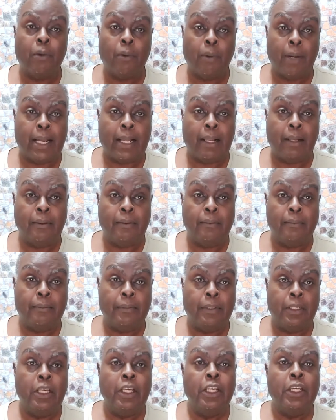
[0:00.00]
a while
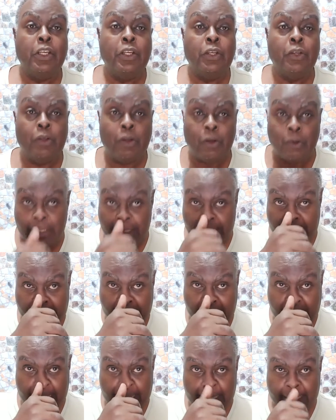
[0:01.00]
you notice
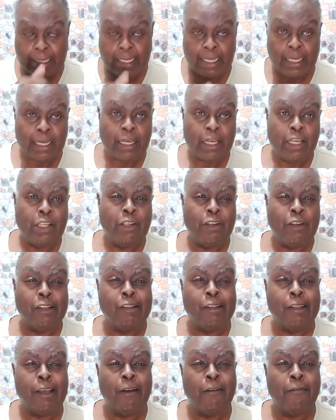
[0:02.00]
that your
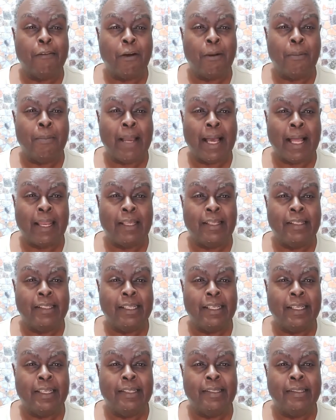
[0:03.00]
cell phone balance
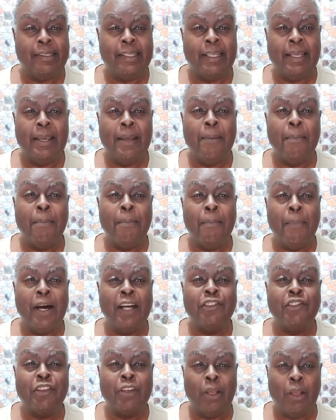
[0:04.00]
is
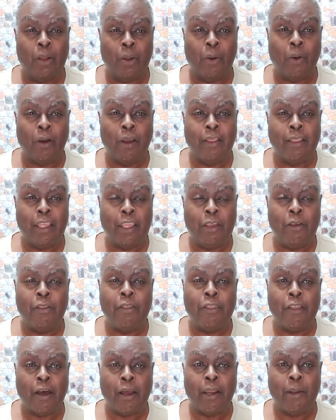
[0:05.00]
much lower than you
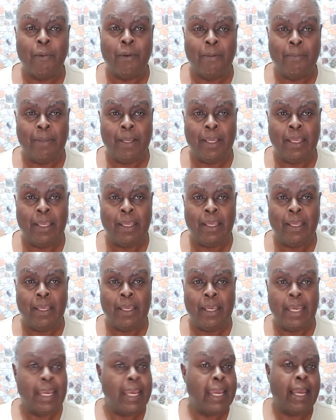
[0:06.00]
thought it would be.
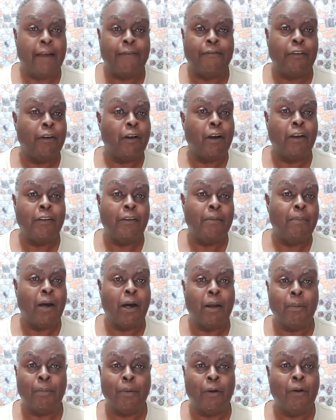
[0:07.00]
After all, you
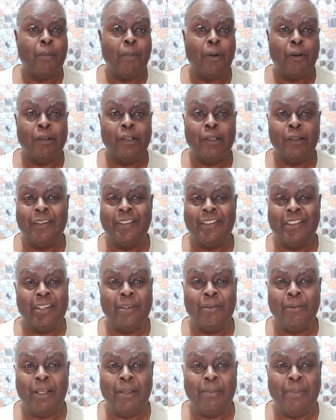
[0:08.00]
bought a promo, so it
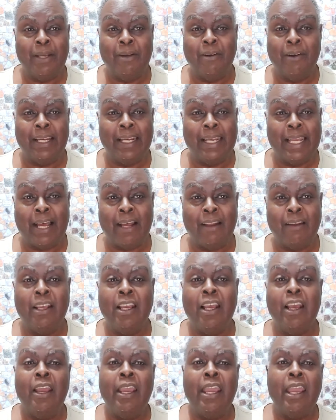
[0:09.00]
shouldn't really be going down.
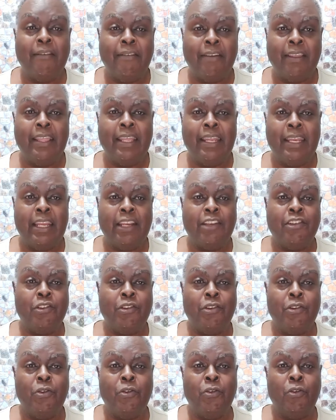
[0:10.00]
Everything that
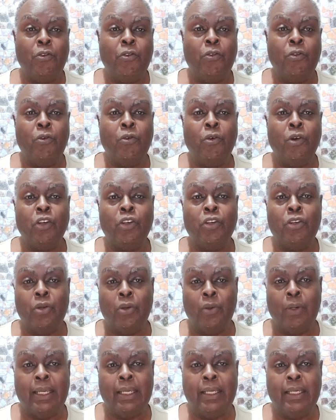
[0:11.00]
you are
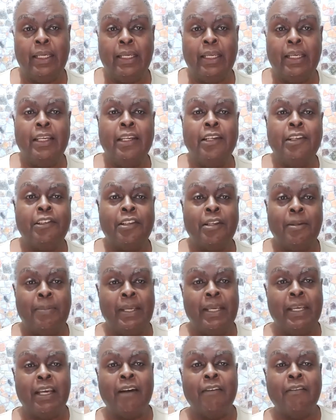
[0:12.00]
doing should
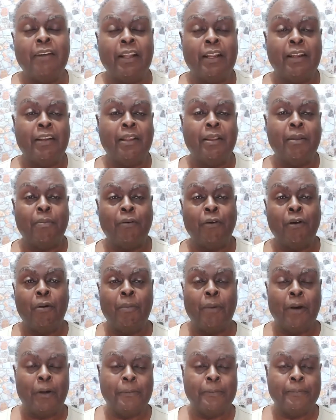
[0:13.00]
be covered under the
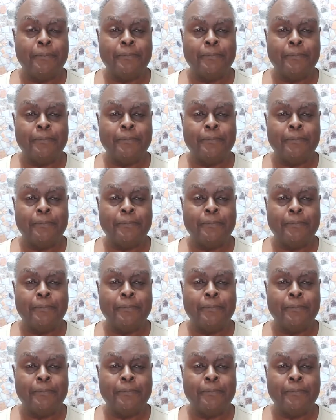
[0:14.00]
promo.